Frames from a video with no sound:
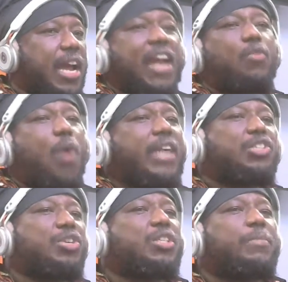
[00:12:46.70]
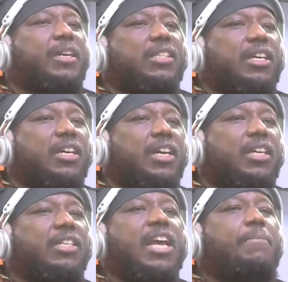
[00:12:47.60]
and what treatment
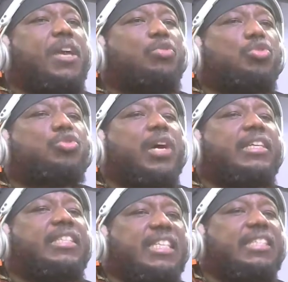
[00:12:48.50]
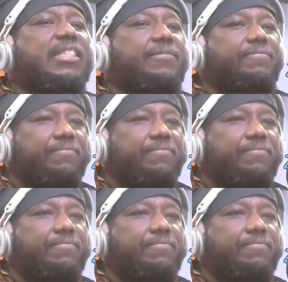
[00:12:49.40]
they may usually need.